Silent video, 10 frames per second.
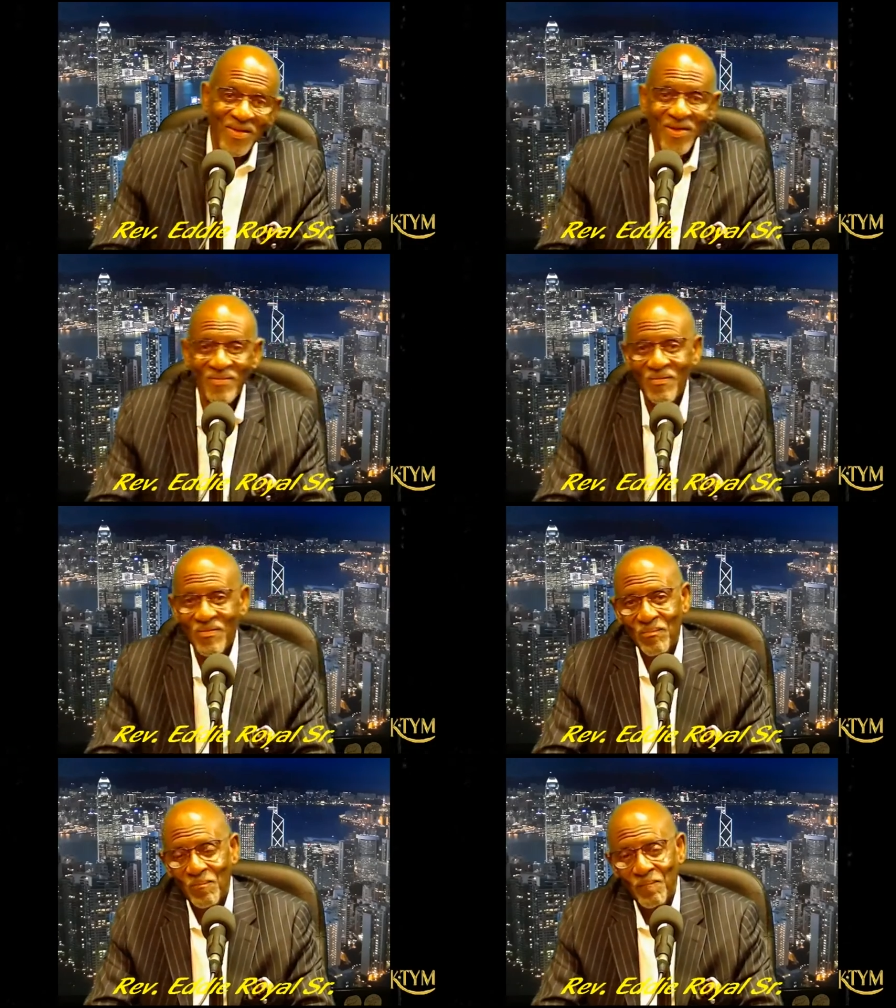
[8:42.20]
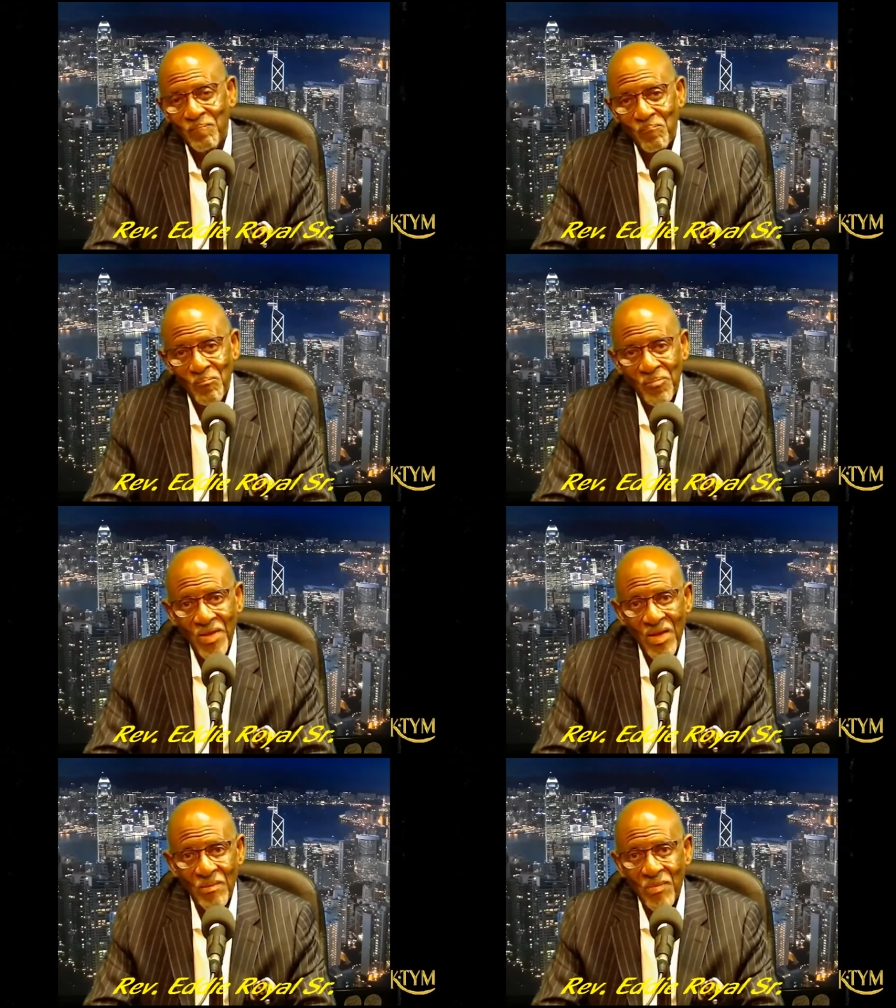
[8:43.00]
that.
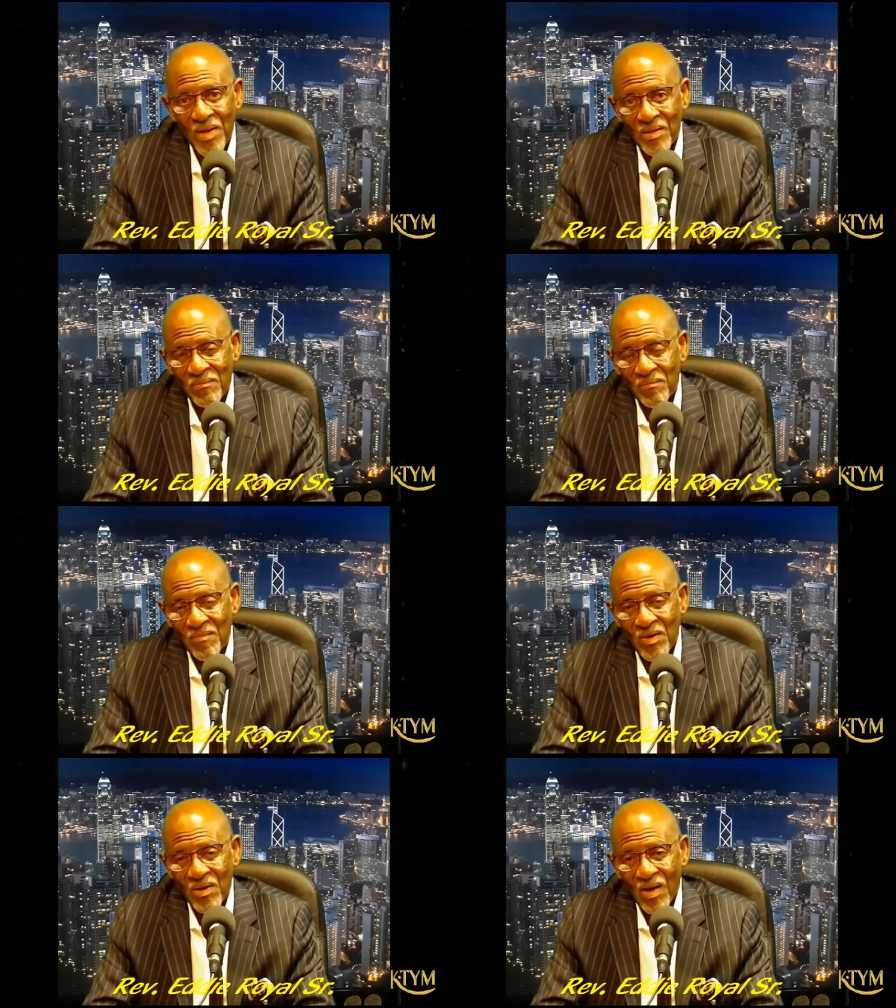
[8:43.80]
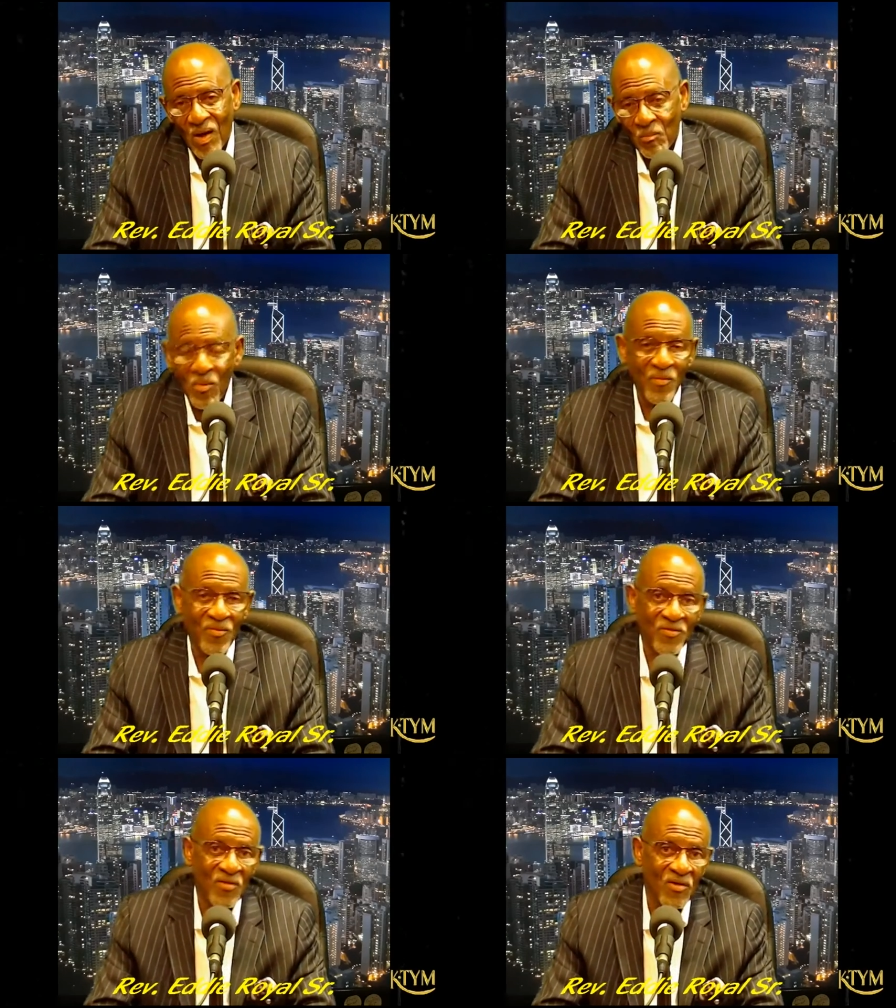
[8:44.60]
Amen. A
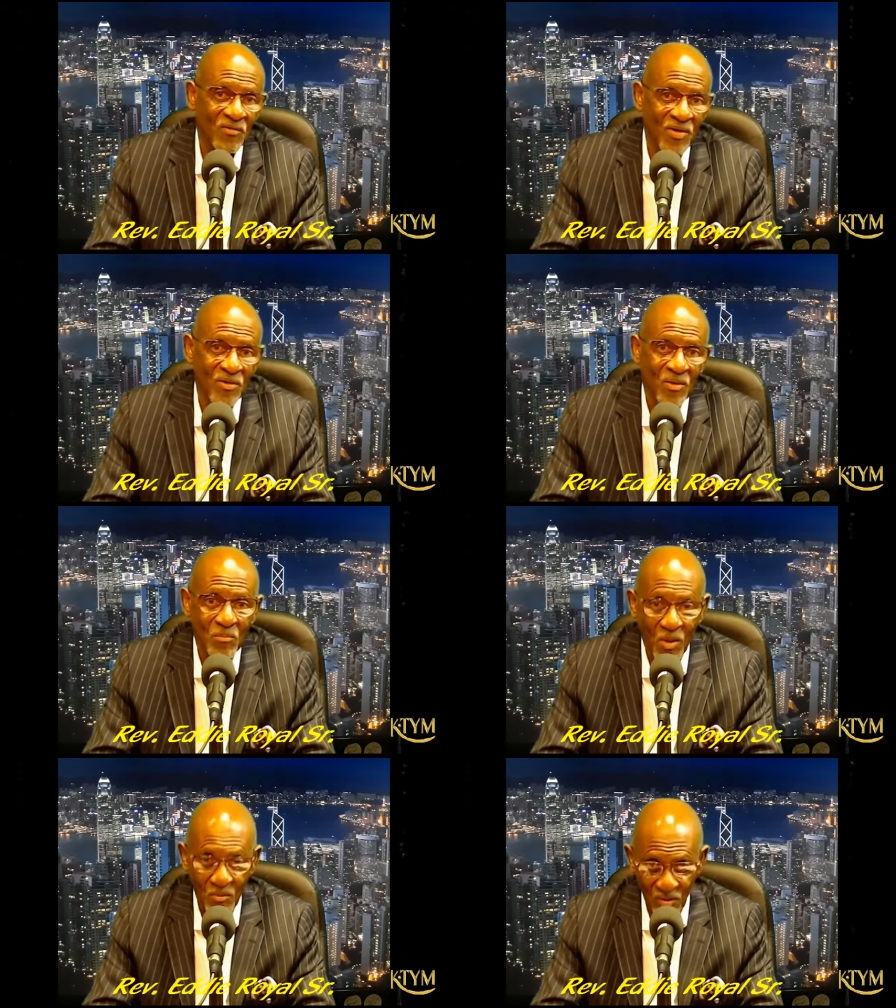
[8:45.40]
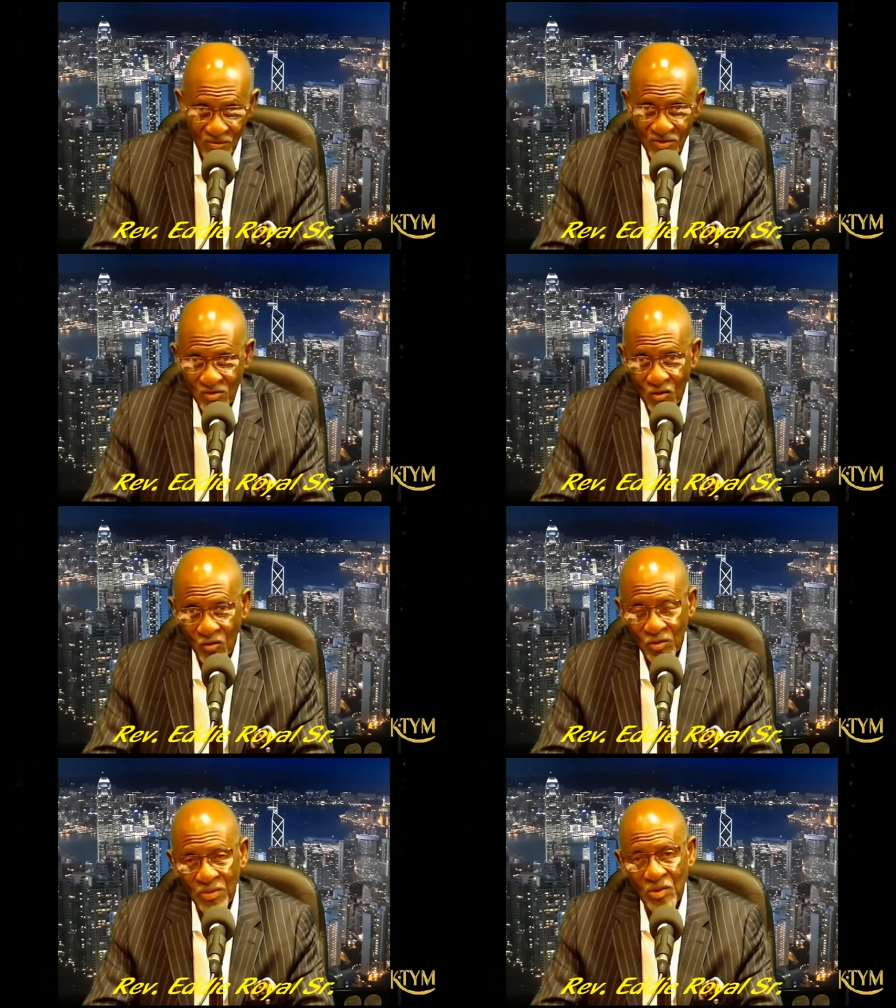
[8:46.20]
mother's love, and my mother is
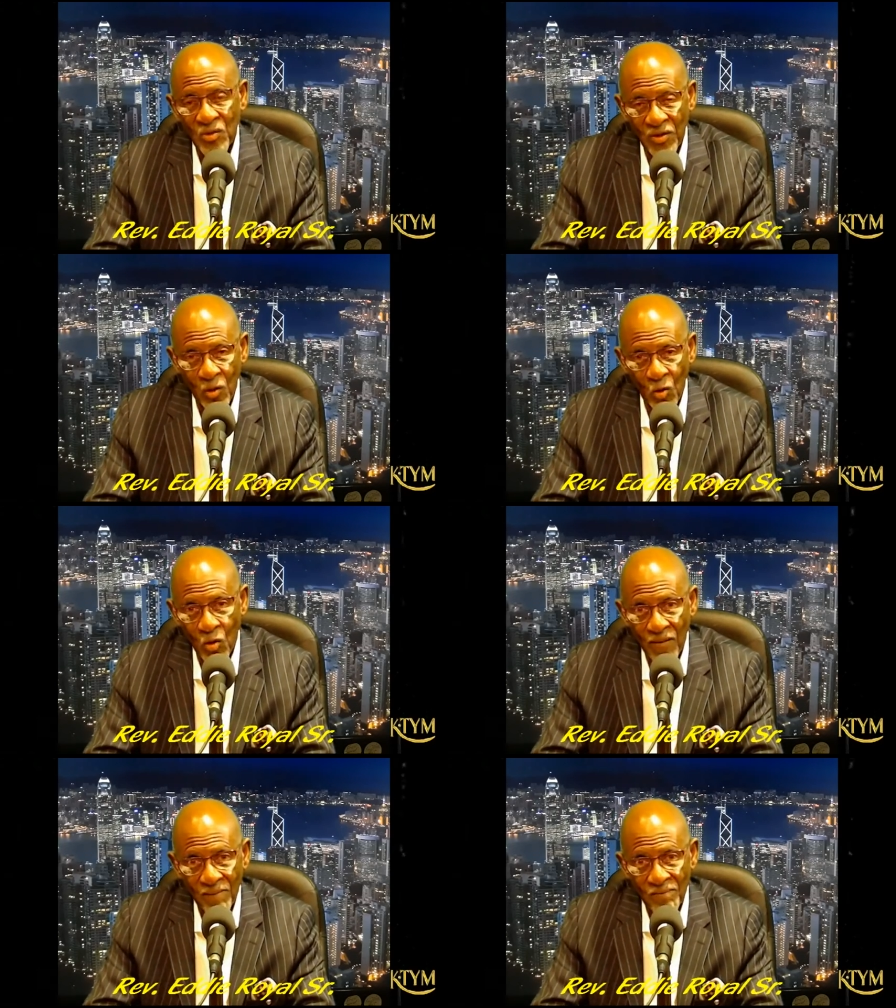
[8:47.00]
going to be with the Lord.